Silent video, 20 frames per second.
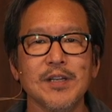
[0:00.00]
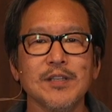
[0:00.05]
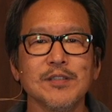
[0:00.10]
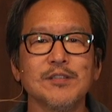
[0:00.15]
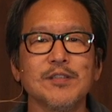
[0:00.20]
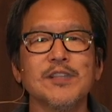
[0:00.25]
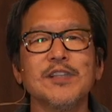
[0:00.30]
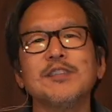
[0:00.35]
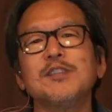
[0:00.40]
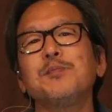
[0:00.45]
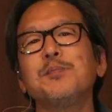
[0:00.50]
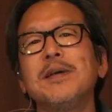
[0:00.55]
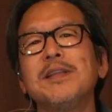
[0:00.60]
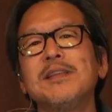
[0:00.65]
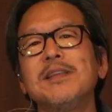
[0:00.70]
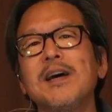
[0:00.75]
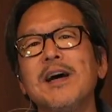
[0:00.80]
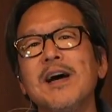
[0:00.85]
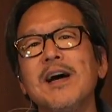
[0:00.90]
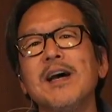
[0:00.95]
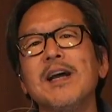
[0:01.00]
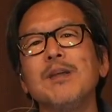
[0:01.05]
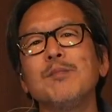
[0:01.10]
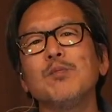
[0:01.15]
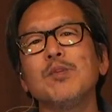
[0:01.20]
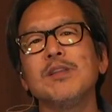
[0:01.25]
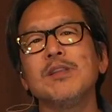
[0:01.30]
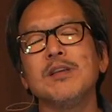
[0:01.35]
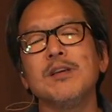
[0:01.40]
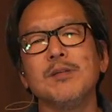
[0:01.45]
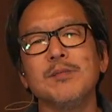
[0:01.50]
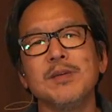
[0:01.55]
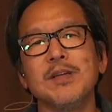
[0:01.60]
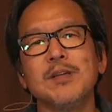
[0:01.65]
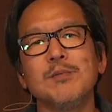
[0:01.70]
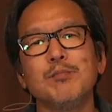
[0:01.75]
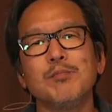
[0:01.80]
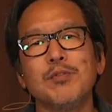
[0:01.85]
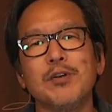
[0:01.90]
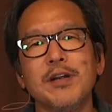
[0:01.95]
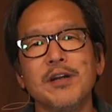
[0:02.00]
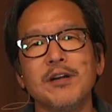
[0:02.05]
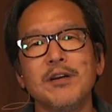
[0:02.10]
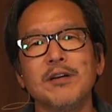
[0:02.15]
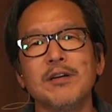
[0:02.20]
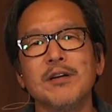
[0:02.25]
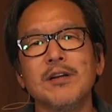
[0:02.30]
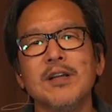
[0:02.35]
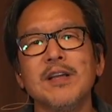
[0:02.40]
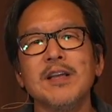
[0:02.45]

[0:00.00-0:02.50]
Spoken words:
So let's spend time with Him in prayer.